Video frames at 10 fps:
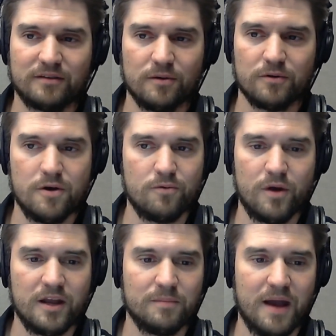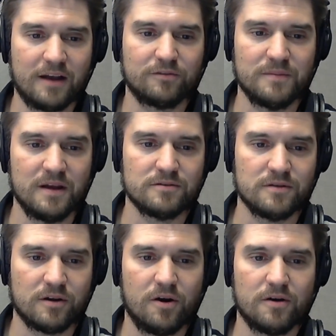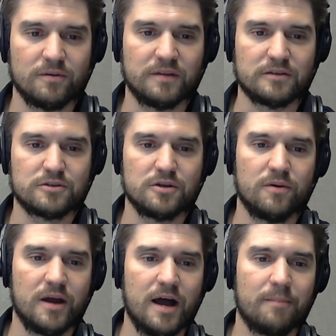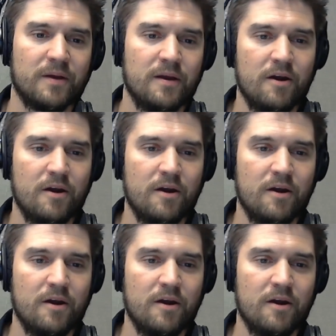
there were no running backs from the Arizona Cardinals that showed up